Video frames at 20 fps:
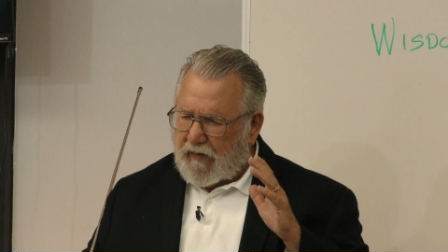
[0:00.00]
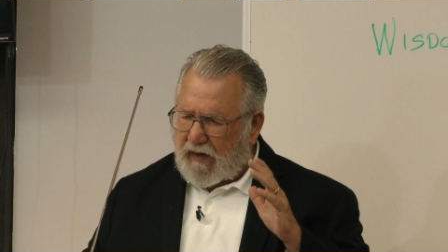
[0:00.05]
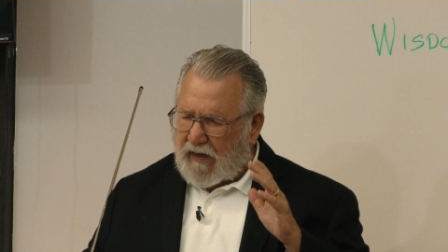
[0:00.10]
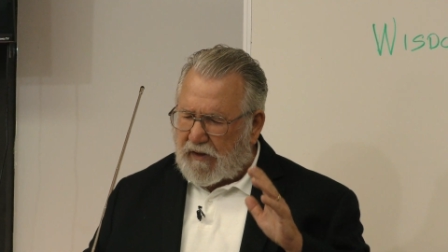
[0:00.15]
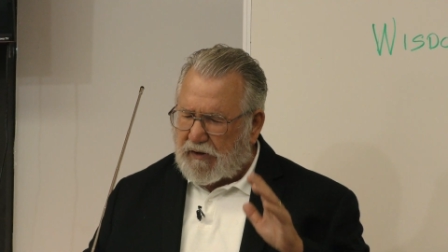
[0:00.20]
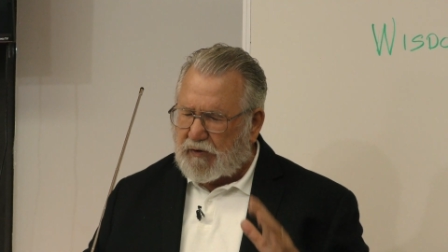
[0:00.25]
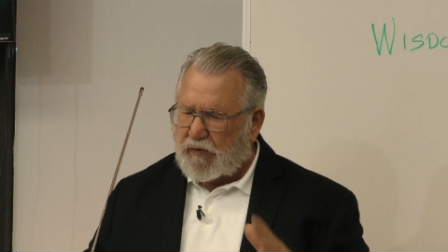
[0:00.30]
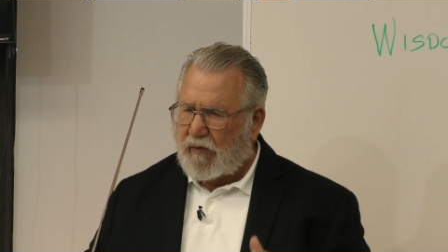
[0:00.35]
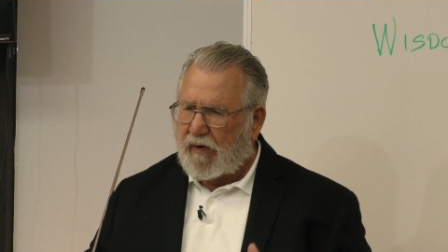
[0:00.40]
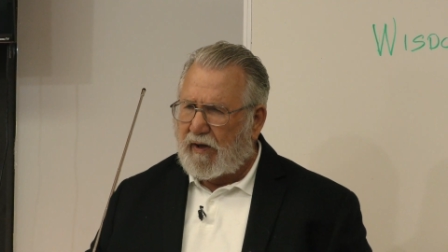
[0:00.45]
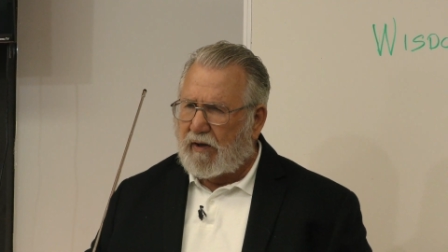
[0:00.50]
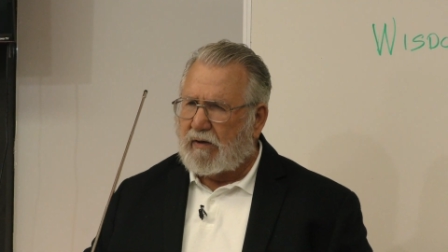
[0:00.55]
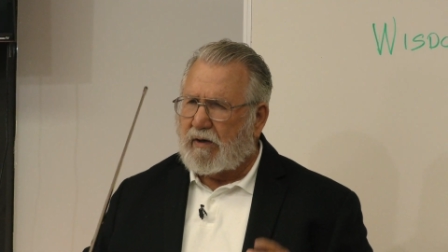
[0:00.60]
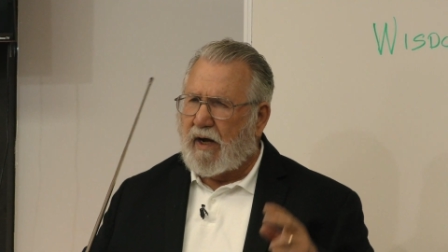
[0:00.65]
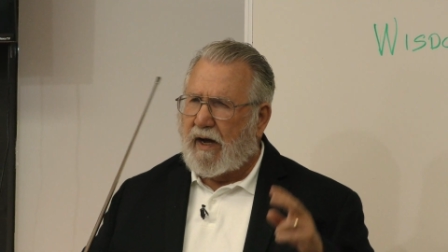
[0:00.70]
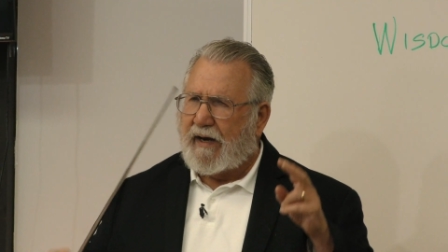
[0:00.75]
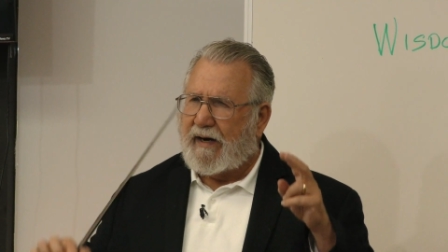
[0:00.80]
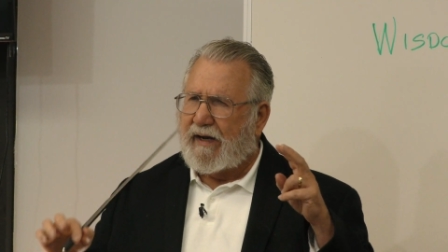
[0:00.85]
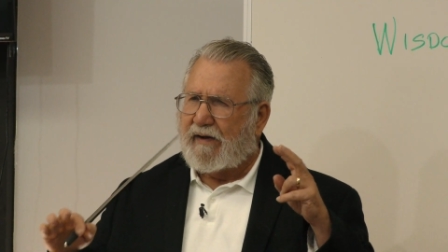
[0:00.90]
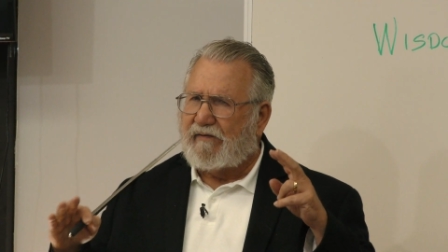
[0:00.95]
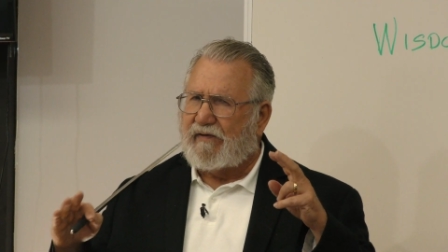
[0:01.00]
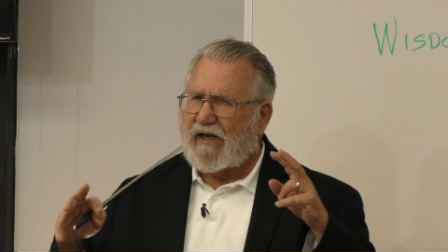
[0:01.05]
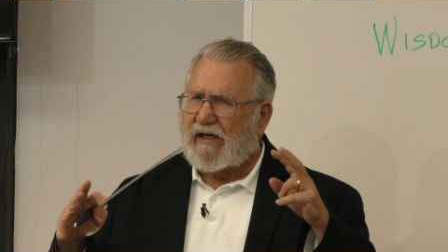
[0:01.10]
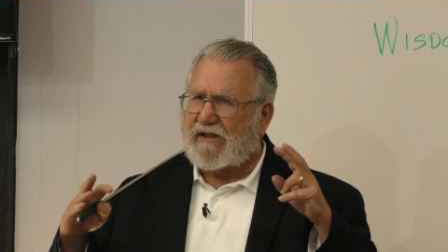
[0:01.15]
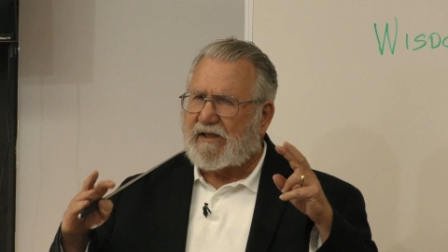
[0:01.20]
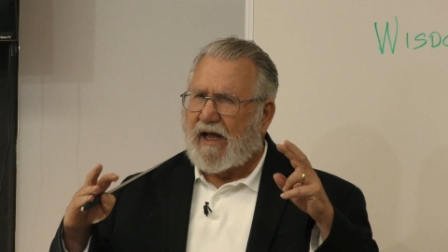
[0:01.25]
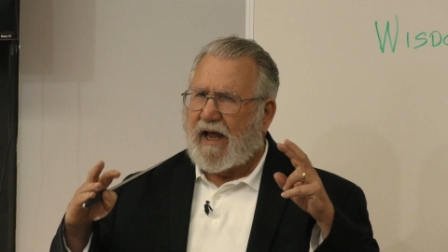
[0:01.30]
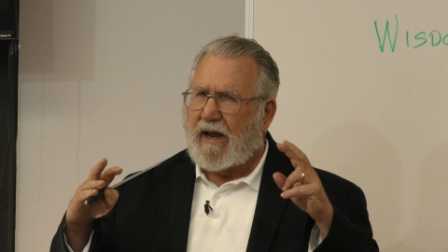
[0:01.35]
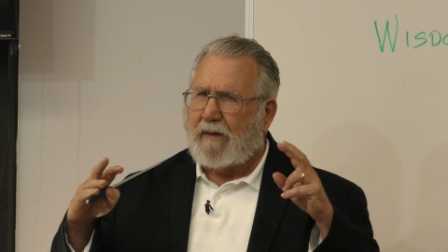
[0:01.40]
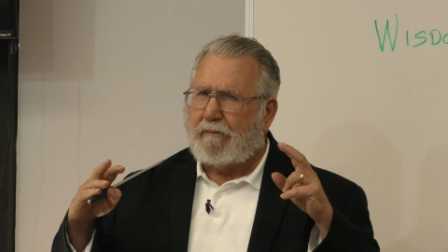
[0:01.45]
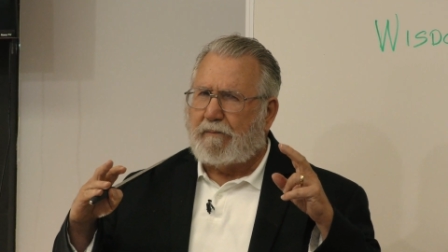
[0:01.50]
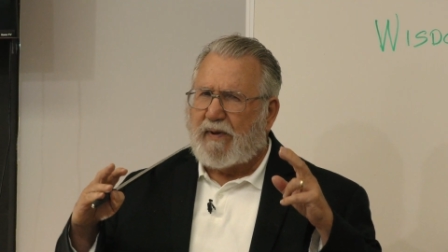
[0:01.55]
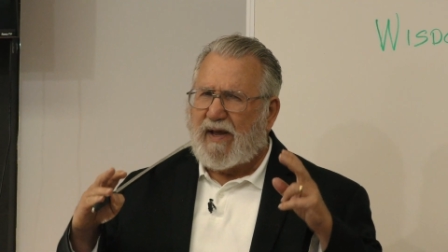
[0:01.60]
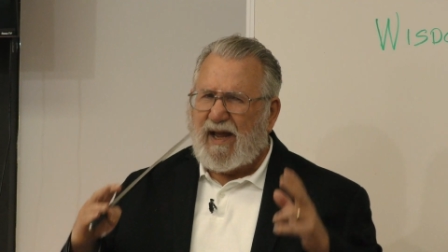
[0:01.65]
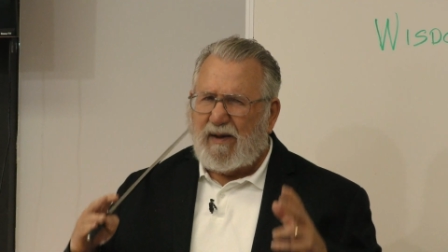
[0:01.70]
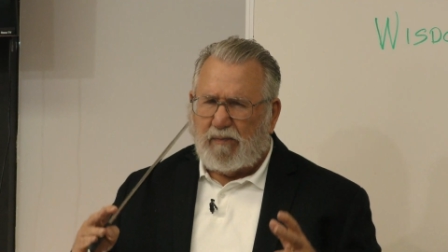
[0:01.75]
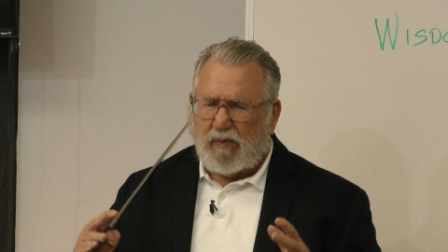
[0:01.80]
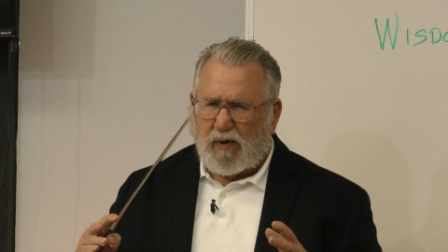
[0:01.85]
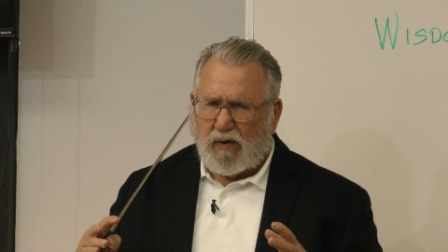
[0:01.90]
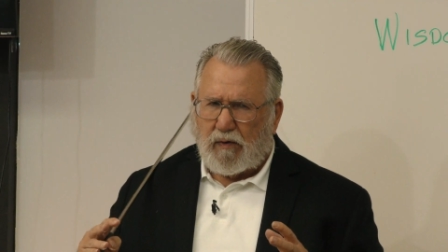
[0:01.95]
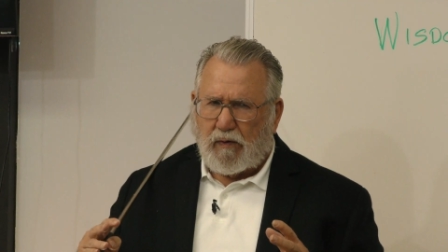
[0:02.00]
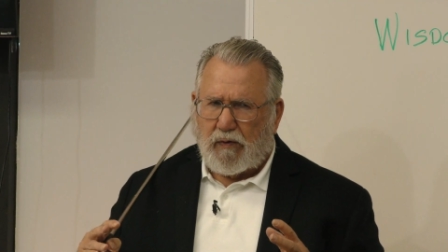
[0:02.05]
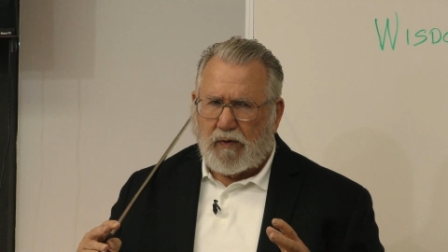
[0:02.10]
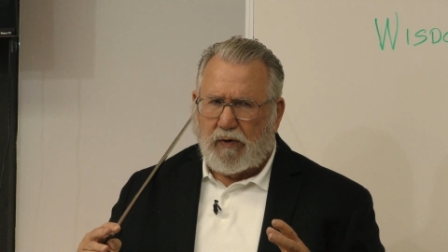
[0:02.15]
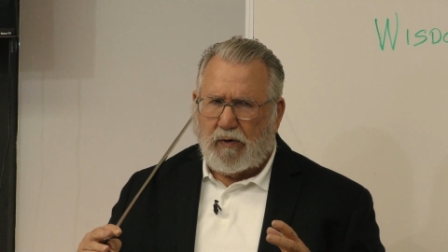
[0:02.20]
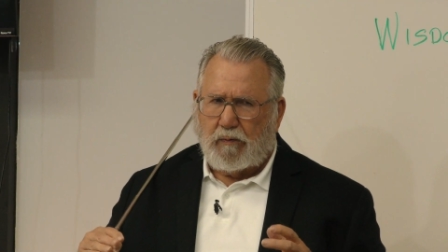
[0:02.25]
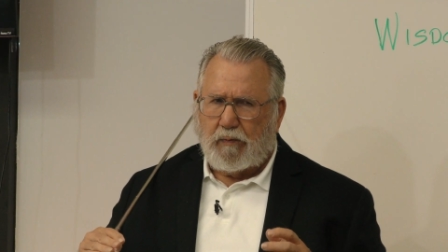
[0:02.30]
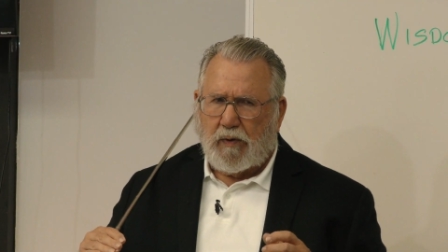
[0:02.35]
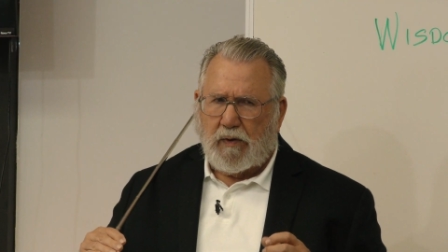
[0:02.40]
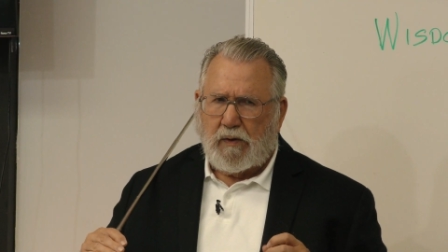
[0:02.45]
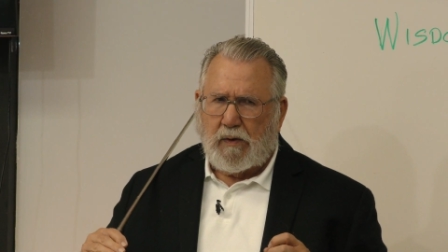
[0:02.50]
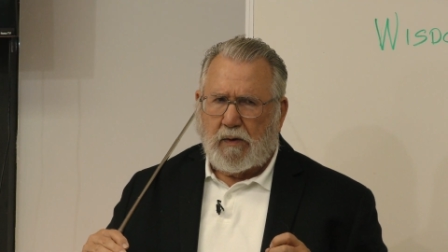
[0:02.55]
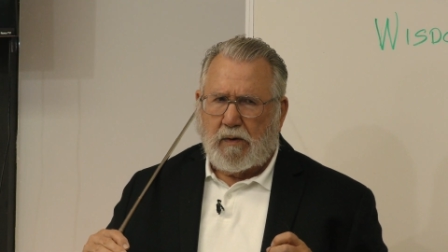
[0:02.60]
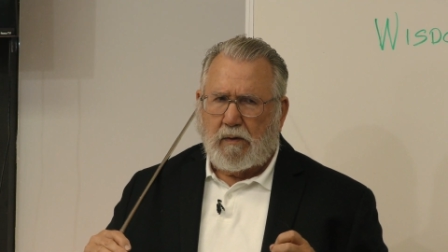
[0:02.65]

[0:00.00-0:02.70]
Israel kind of as a people group,